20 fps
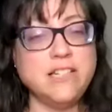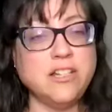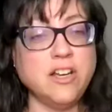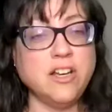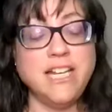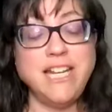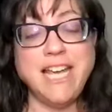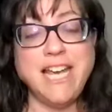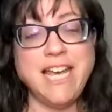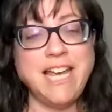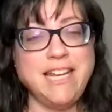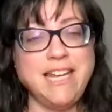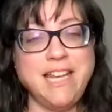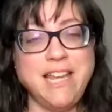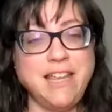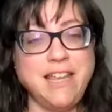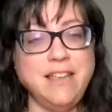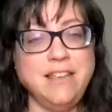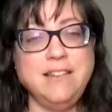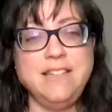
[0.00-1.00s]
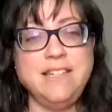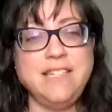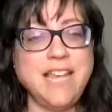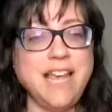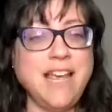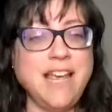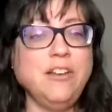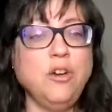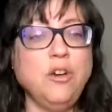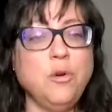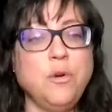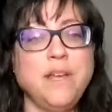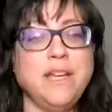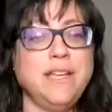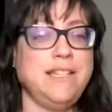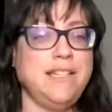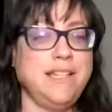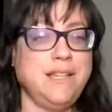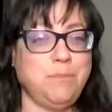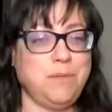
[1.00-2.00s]
on any 10 quick
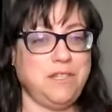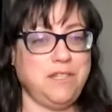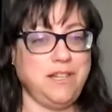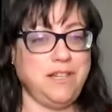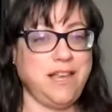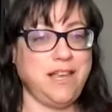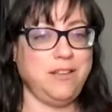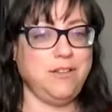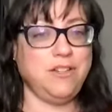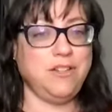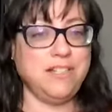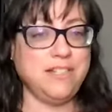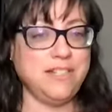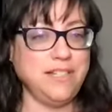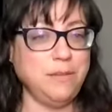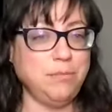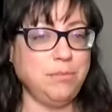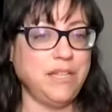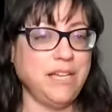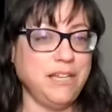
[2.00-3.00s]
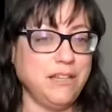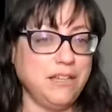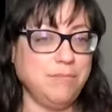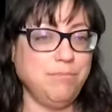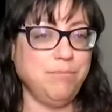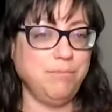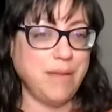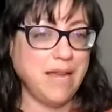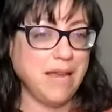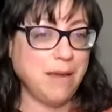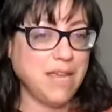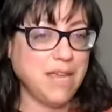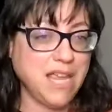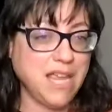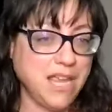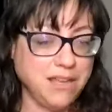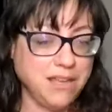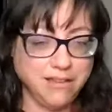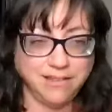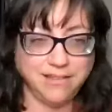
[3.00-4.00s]
tips to get you to sleep like a
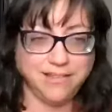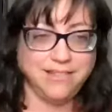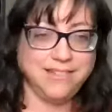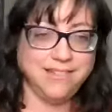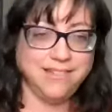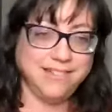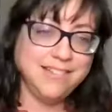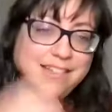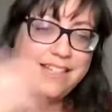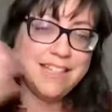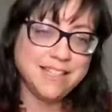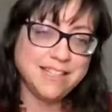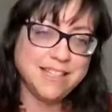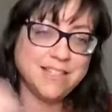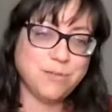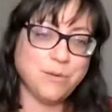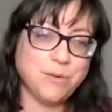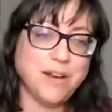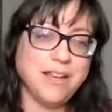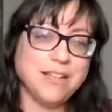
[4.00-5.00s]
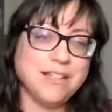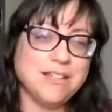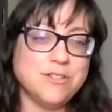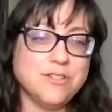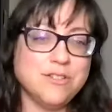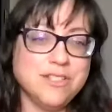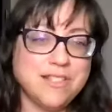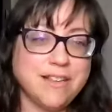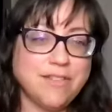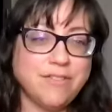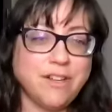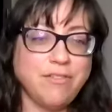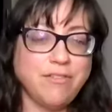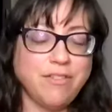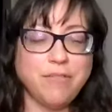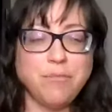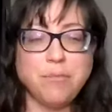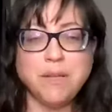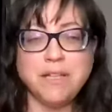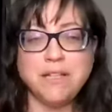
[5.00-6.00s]
baby lists, right? Because there's
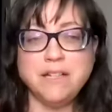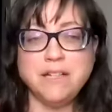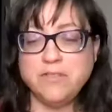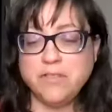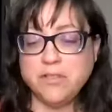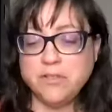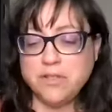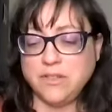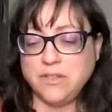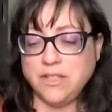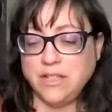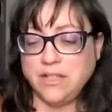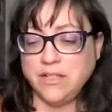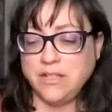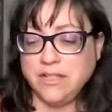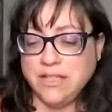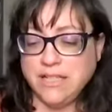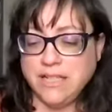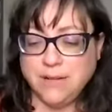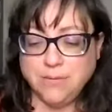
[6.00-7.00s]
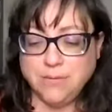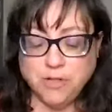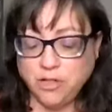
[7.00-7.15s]
75 million of those out there. I'm sure